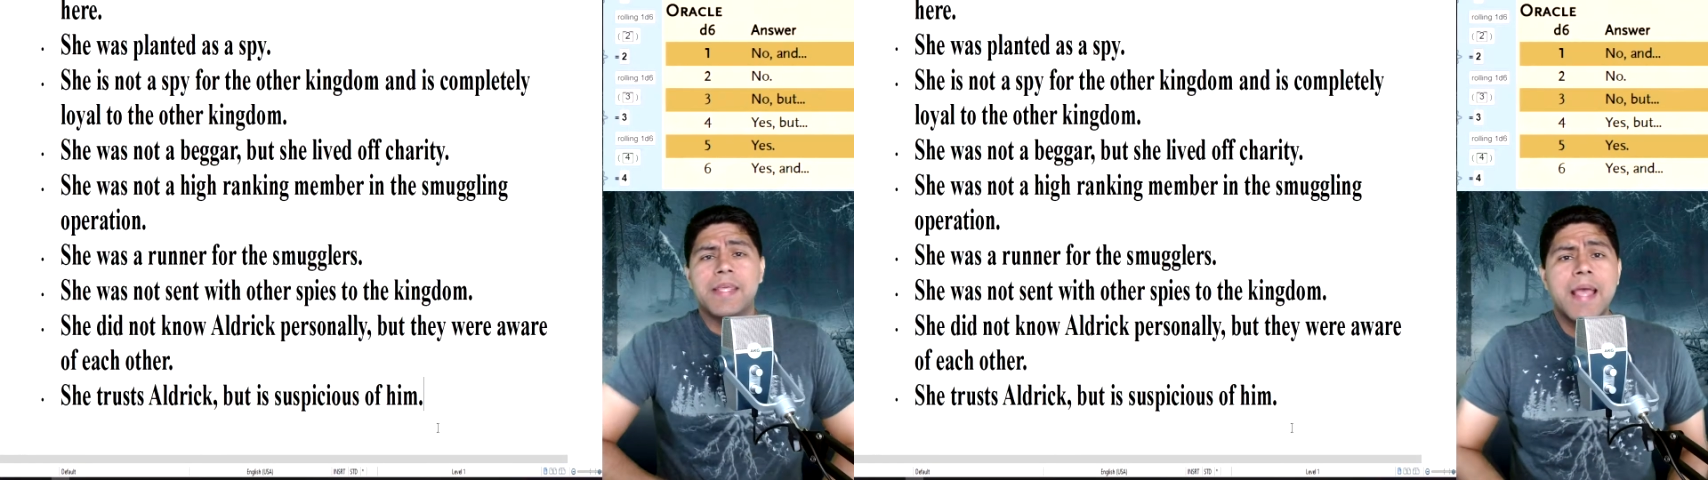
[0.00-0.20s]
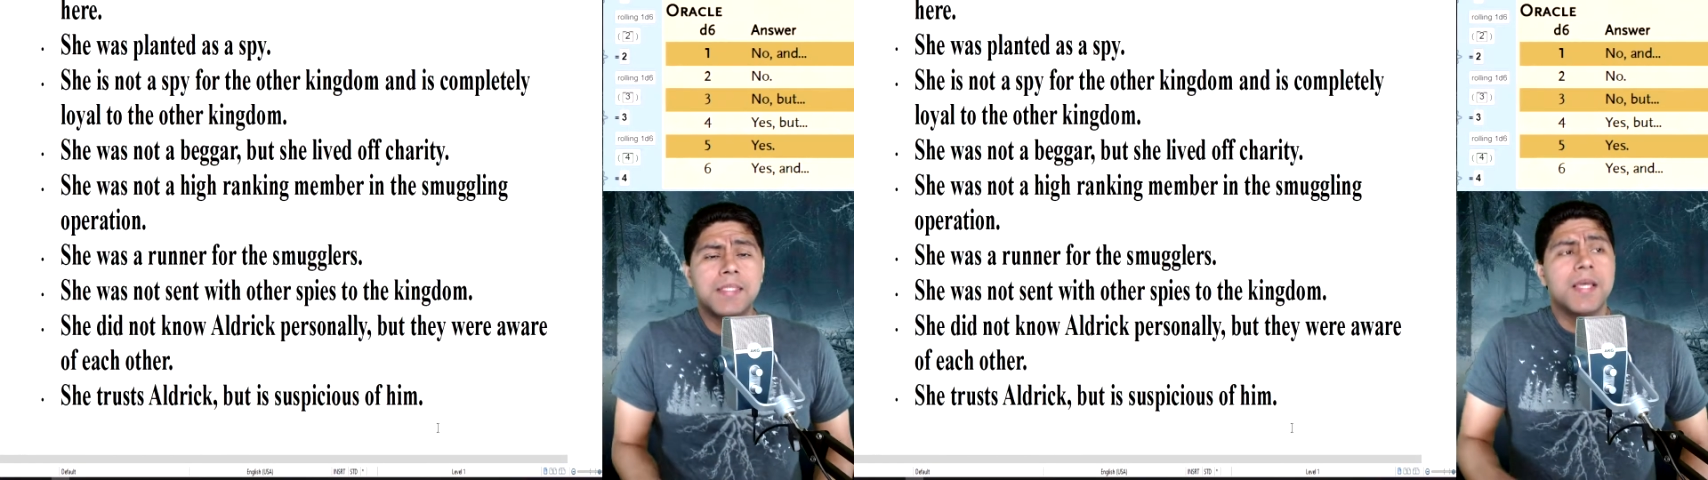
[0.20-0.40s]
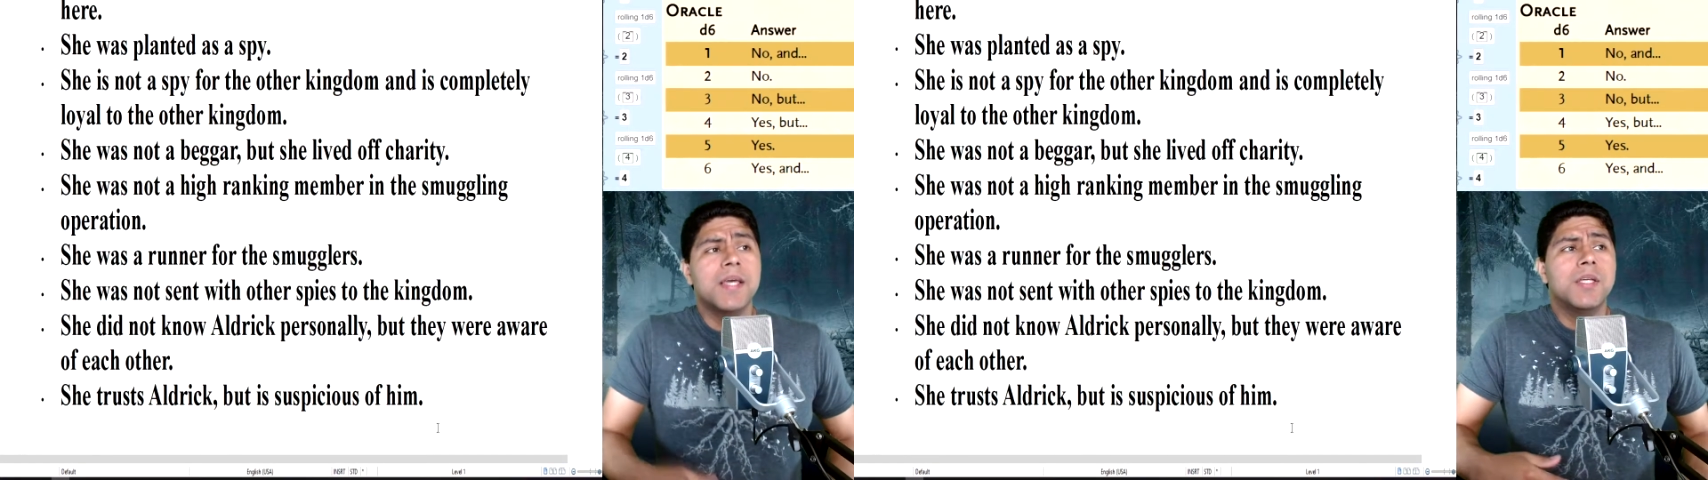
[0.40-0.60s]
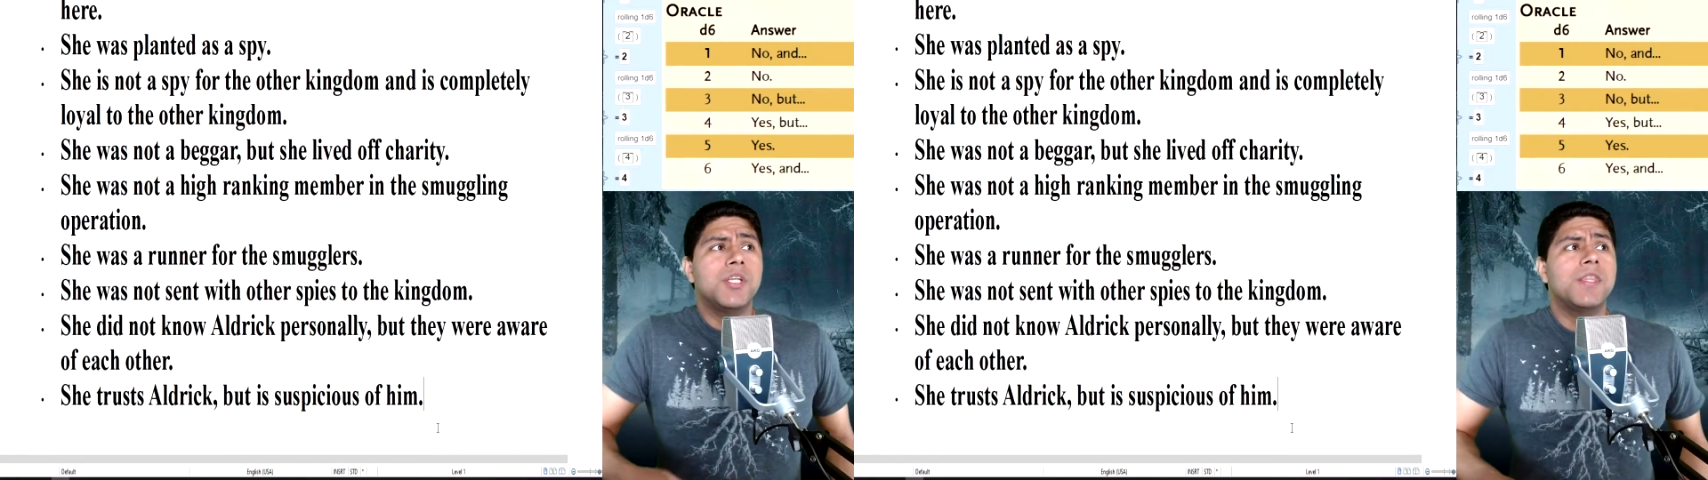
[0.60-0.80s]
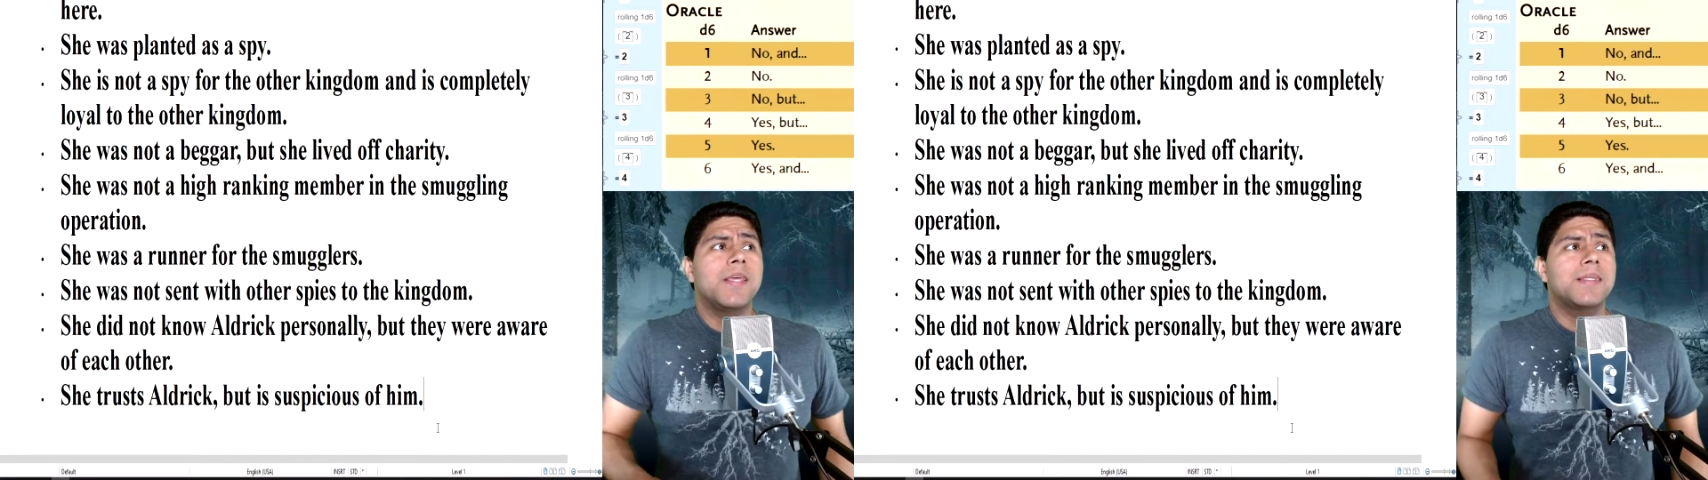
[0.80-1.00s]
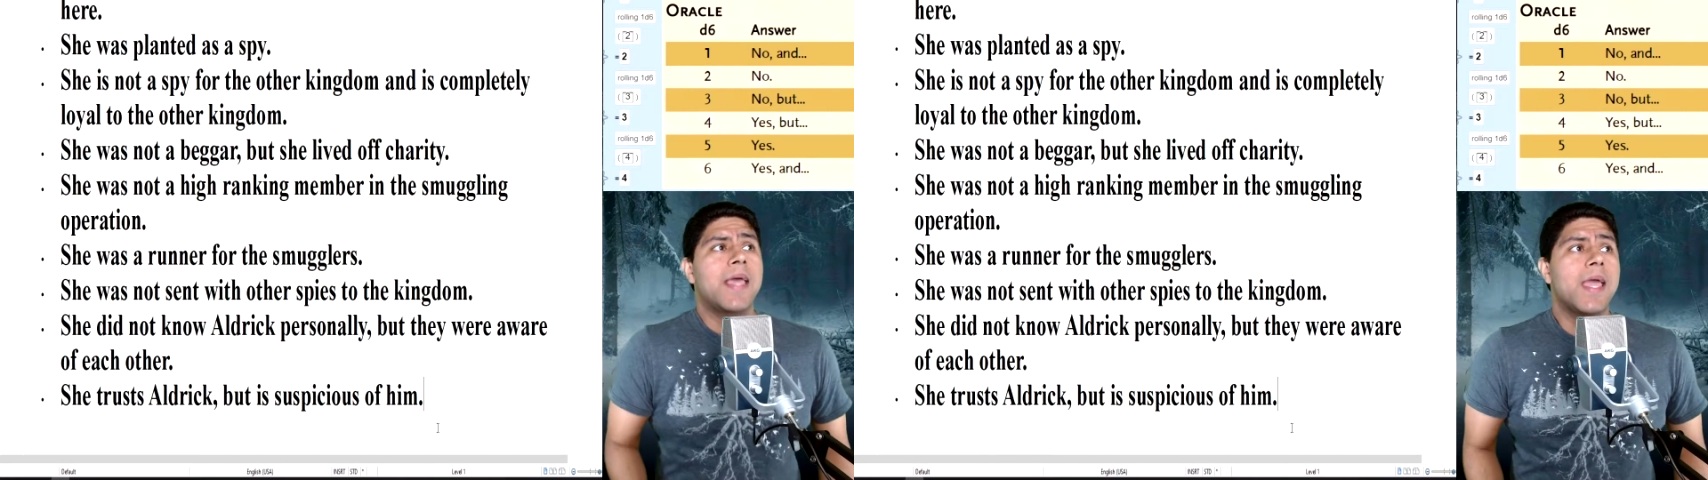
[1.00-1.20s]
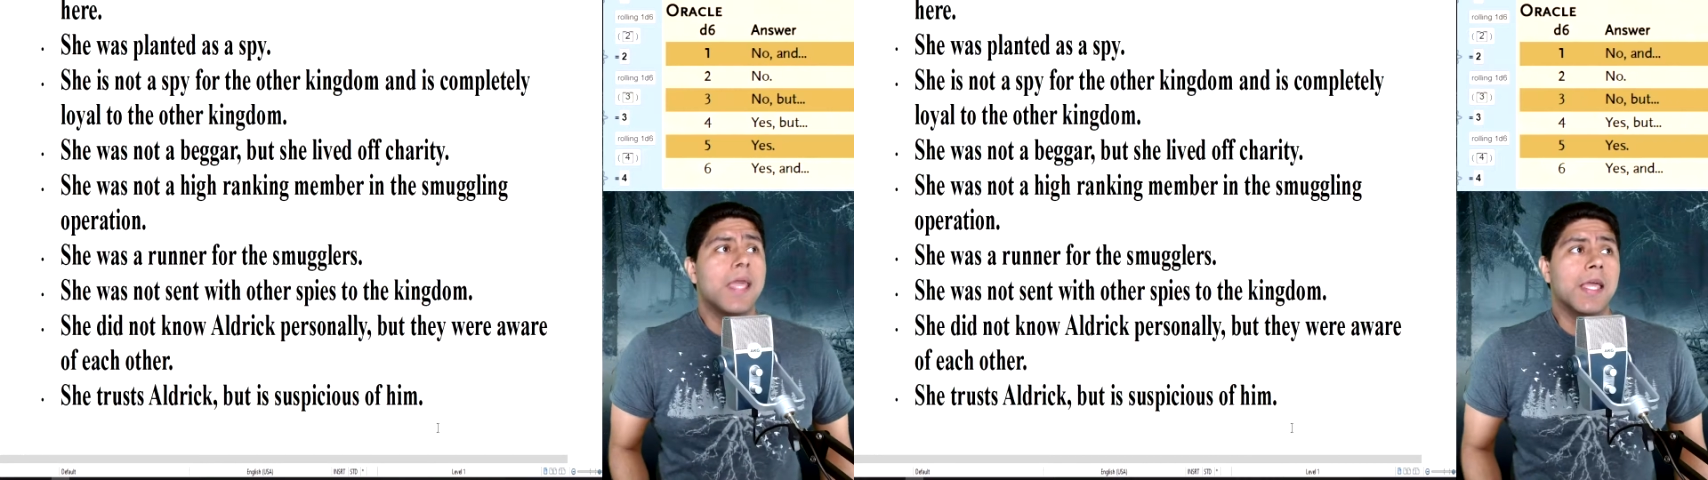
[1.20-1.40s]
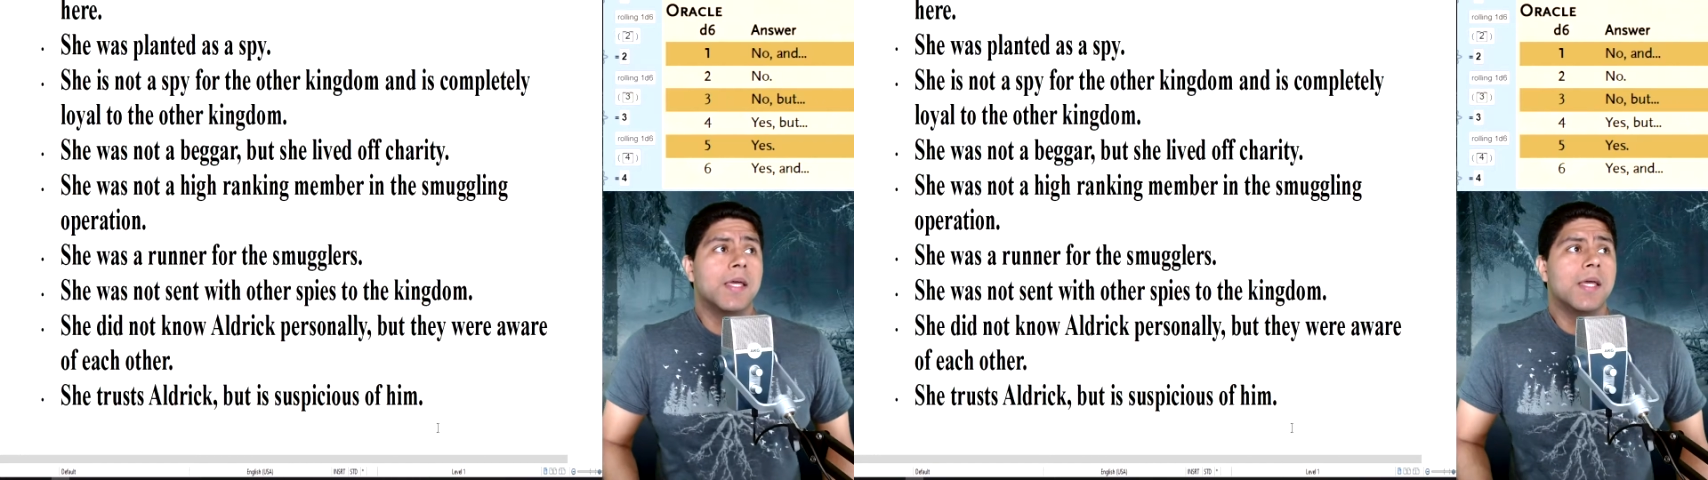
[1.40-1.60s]
Yes, she thinks,
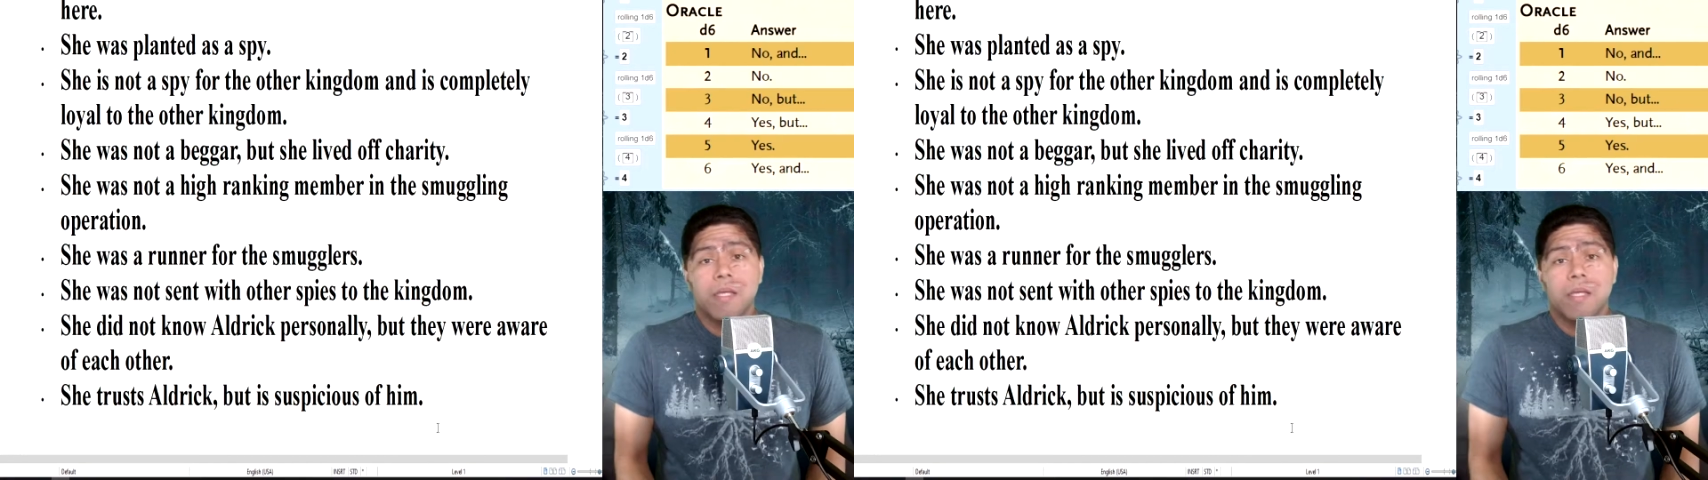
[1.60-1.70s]
hey,